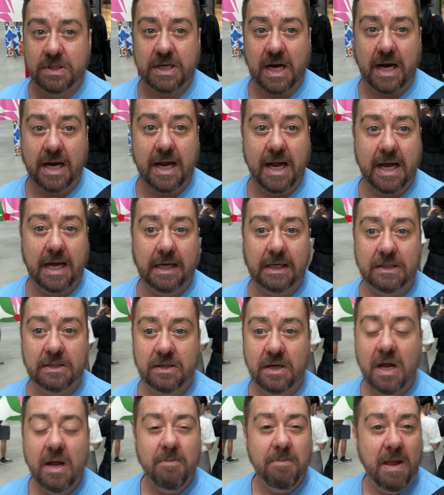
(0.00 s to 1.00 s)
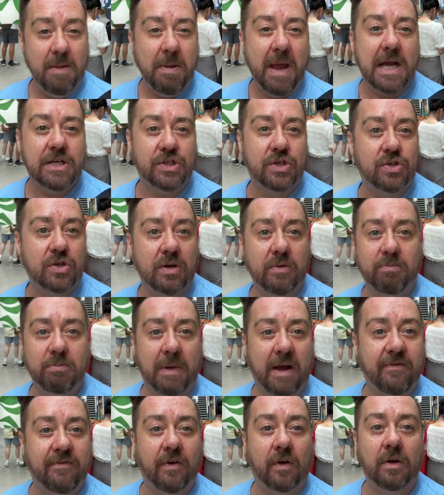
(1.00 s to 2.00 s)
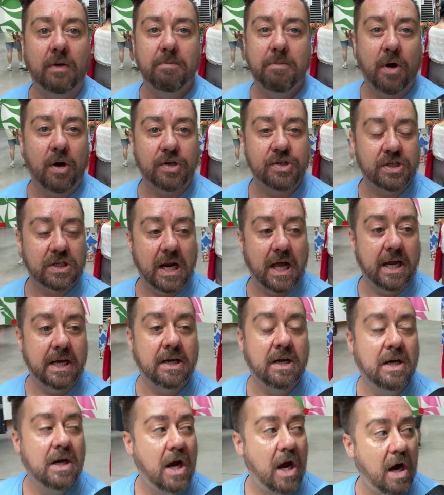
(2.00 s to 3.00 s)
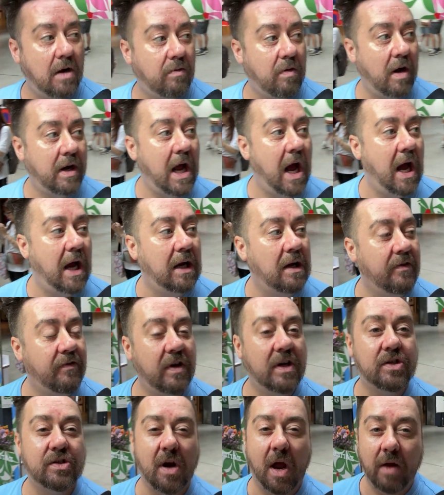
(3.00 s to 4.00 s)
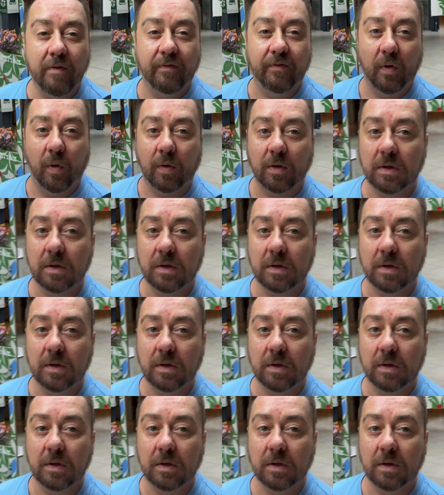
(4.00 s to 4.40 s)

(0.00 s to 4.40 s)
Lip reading: which I had, maybe I should do my full merch line around Highlife Asia and